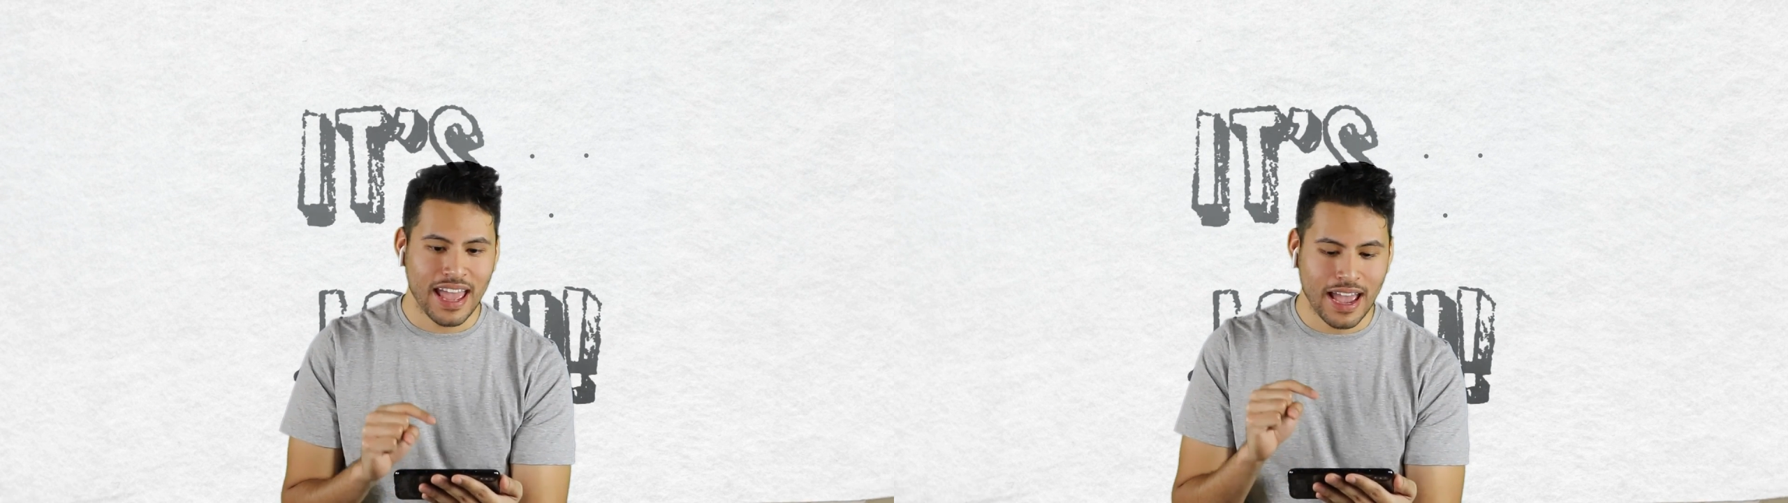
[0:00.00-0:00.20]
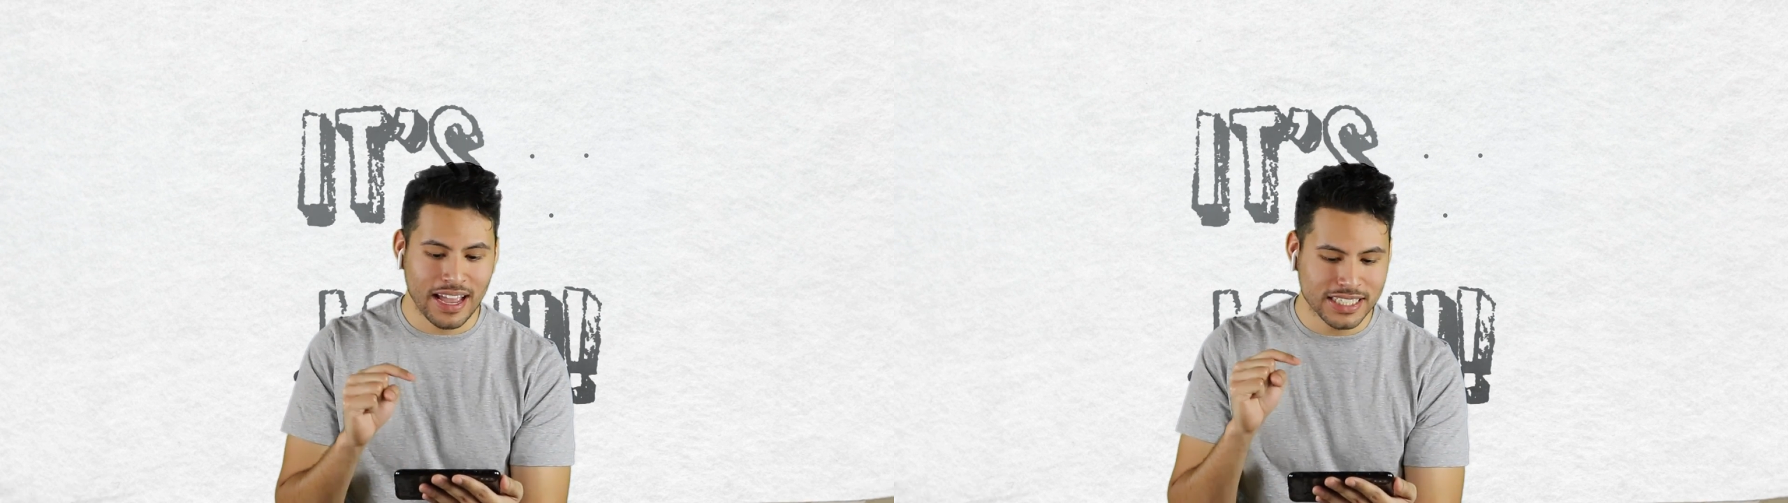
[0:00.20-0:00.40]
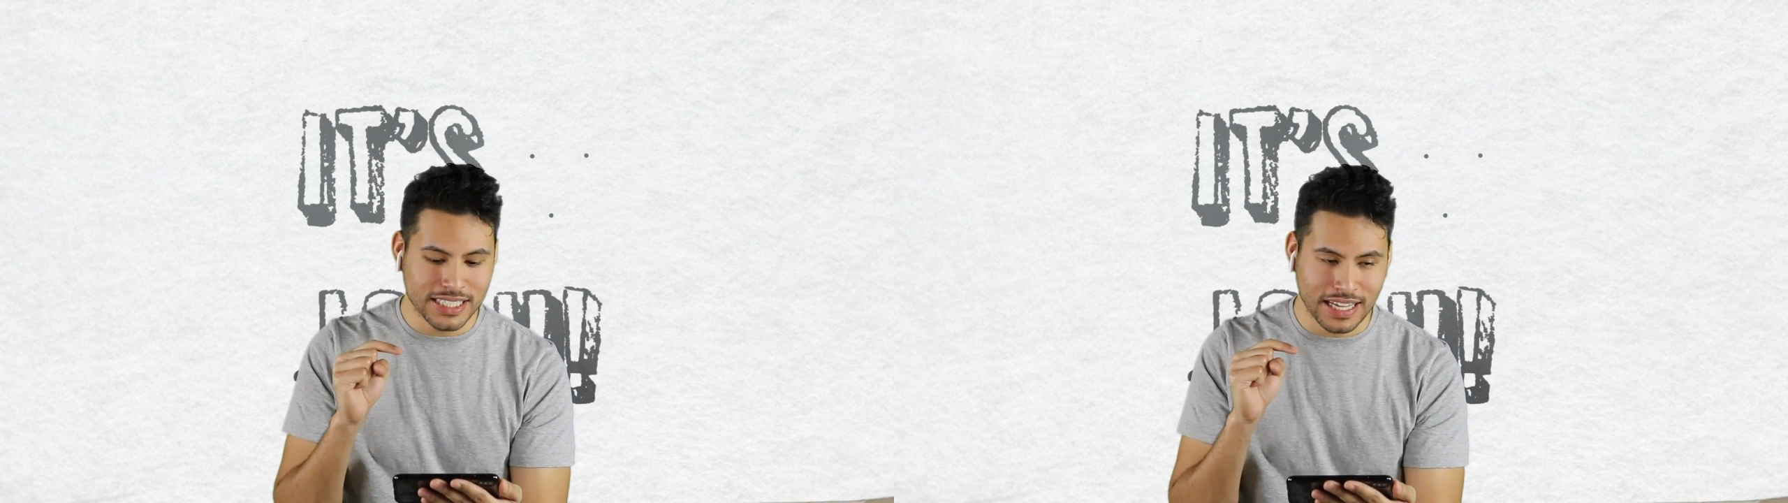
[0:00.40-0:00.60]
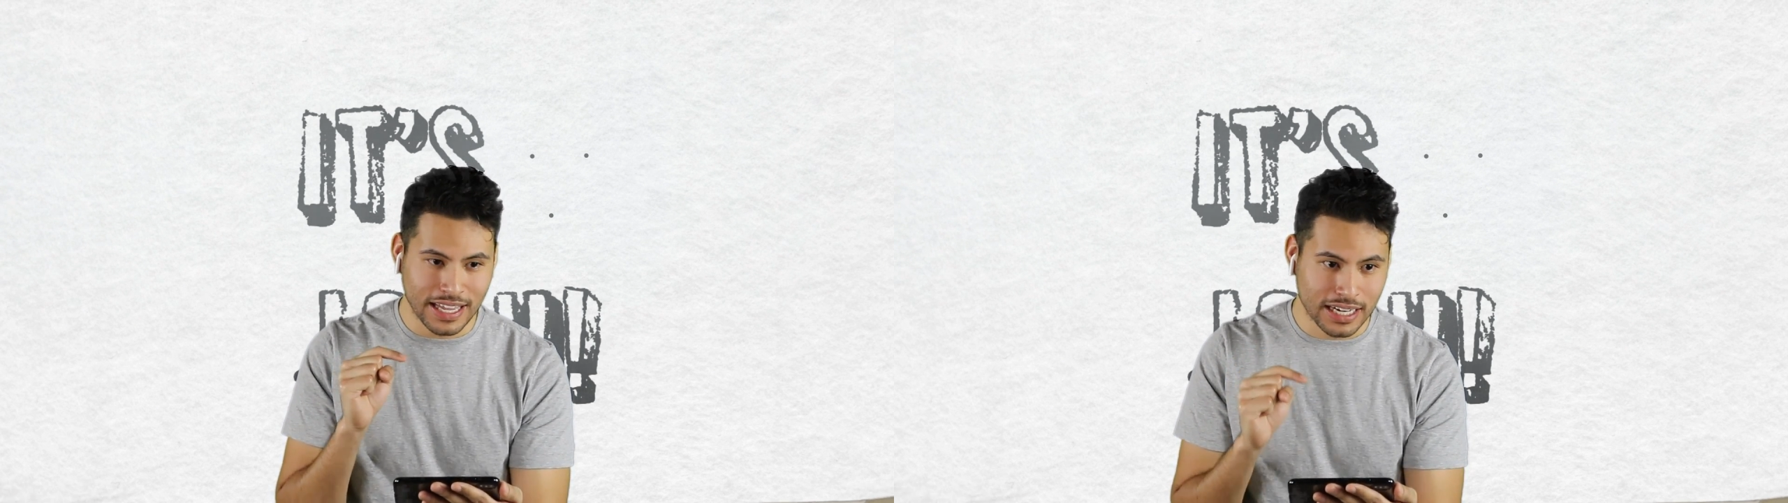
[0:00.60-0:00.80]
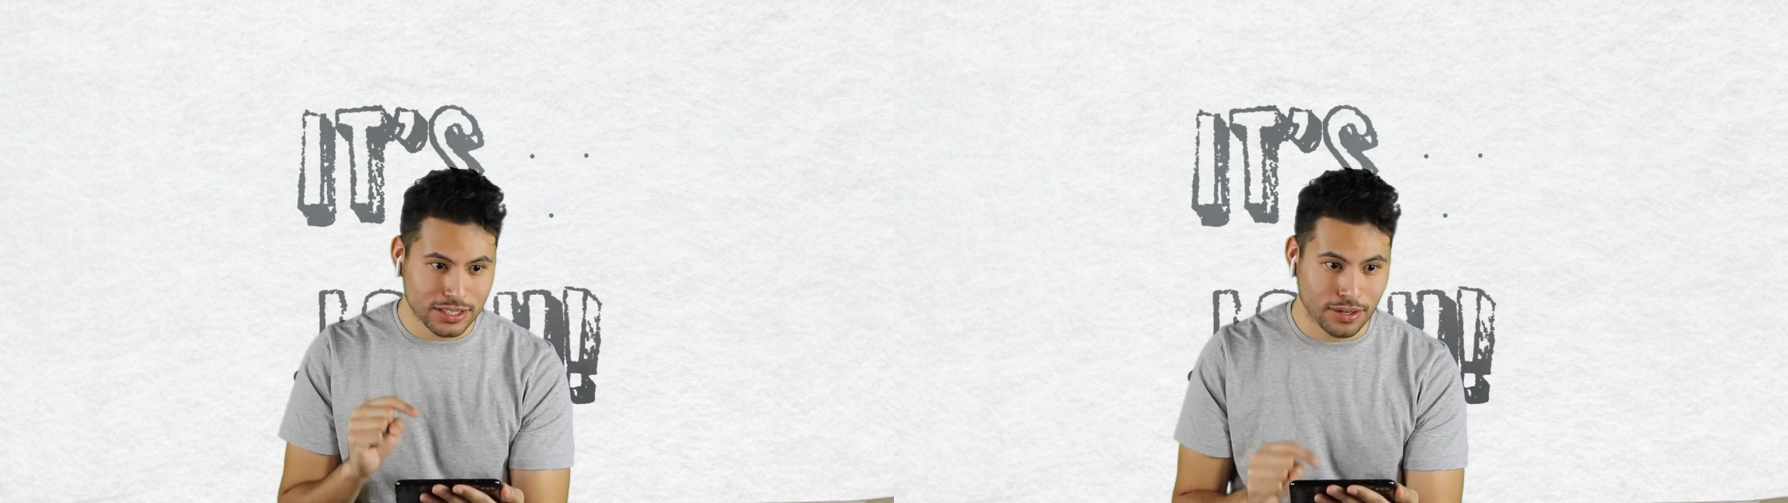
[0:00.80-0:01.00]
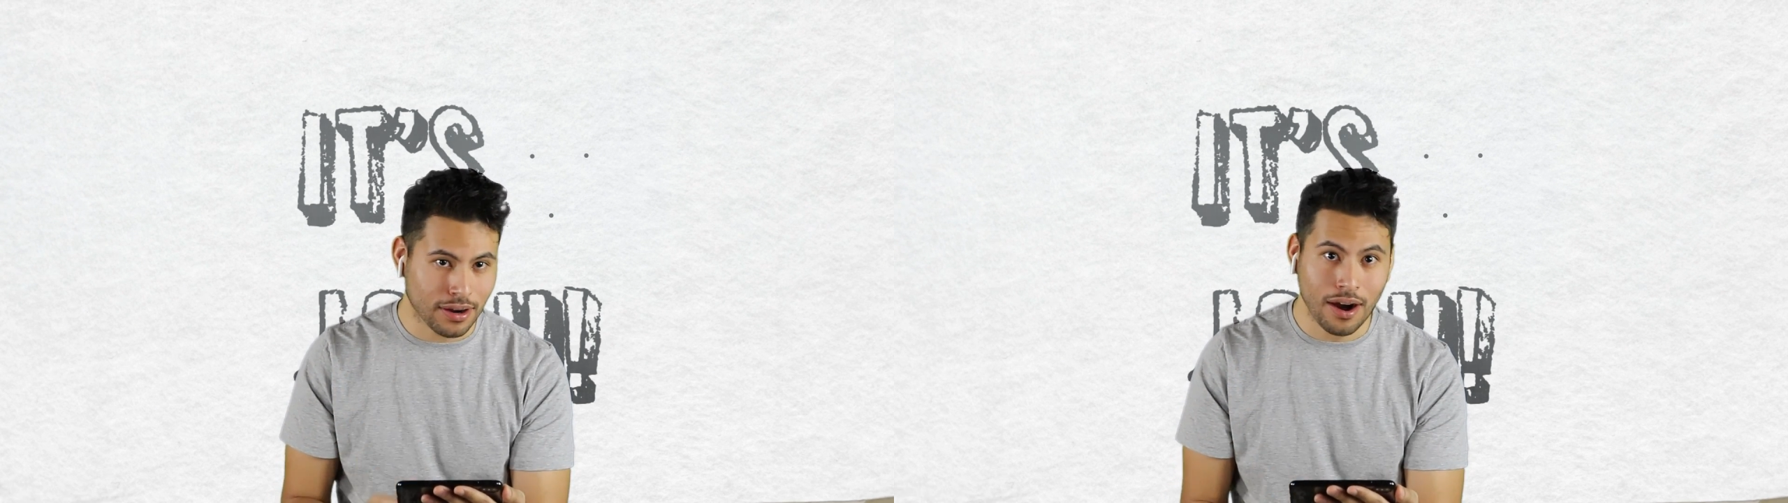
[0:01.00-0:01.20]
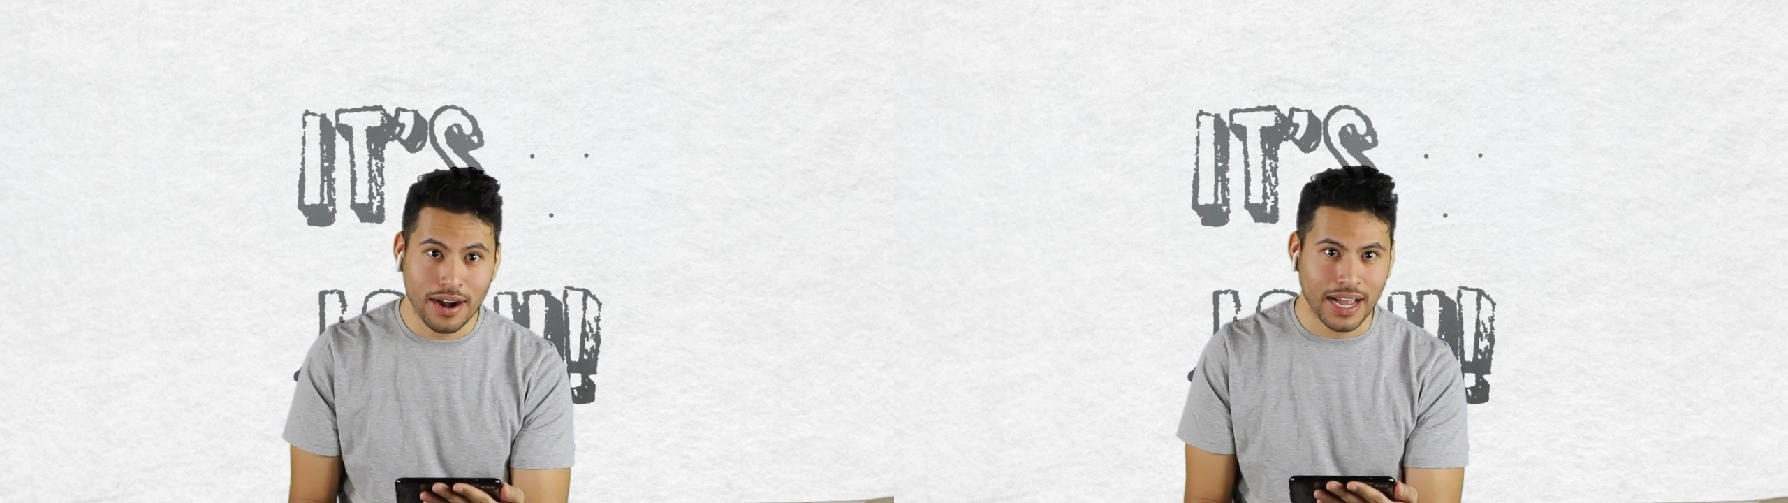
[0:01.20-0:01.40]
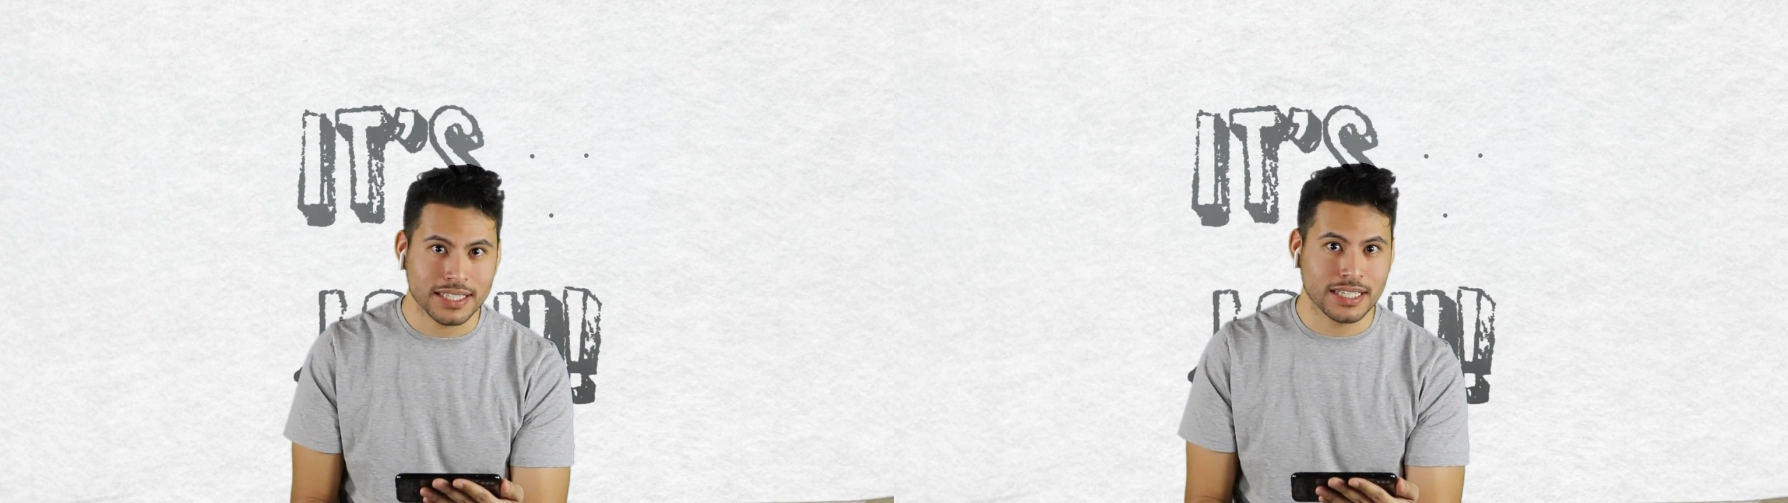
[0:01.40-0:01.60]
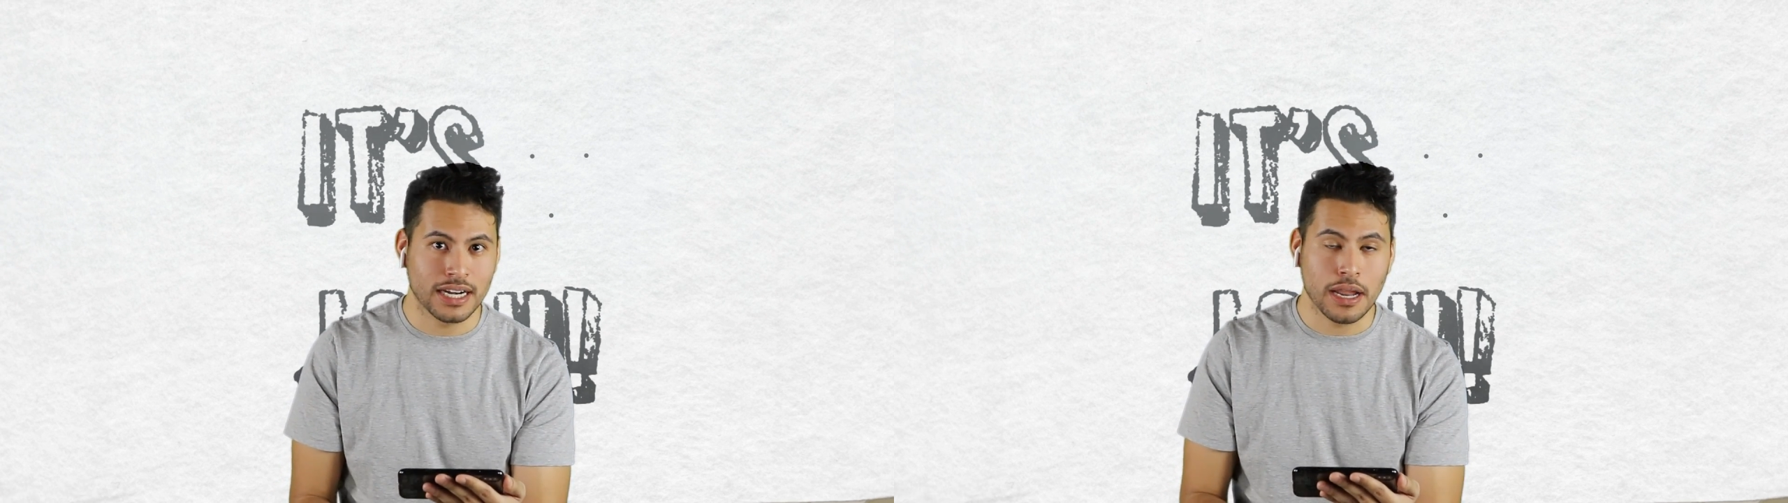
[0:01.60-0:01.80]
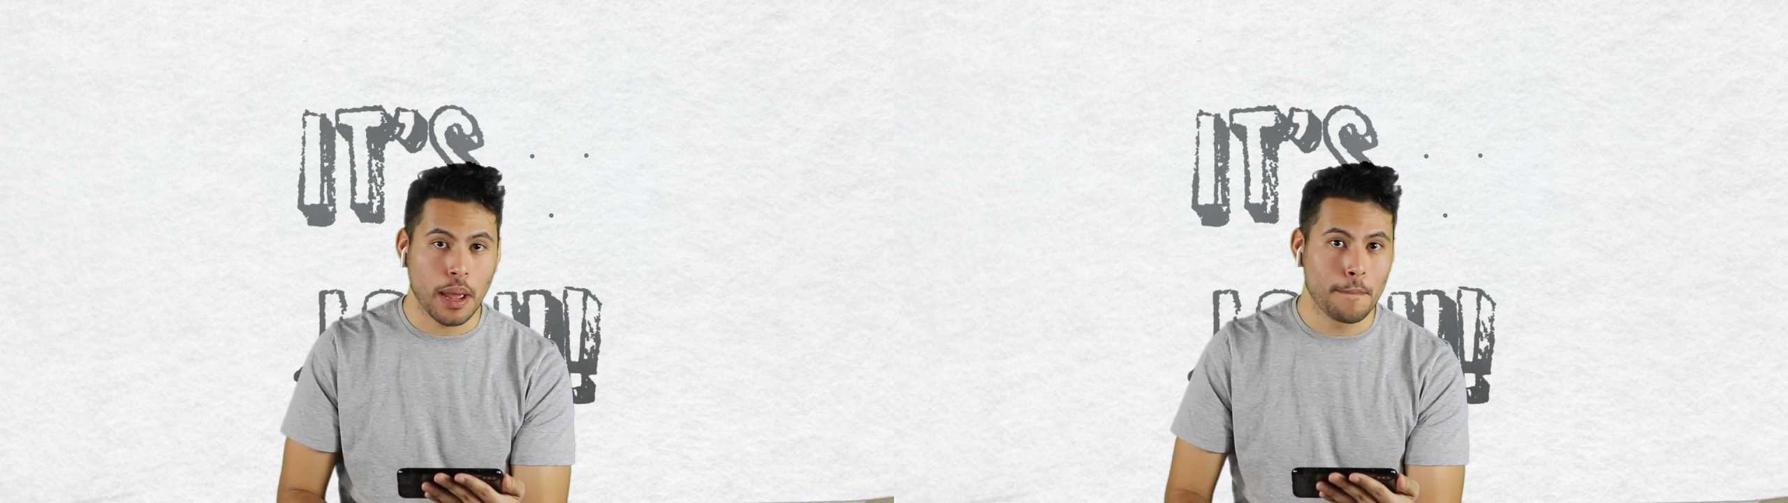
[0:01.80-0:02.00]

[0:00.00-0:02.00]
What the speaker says: and she can get into a car accident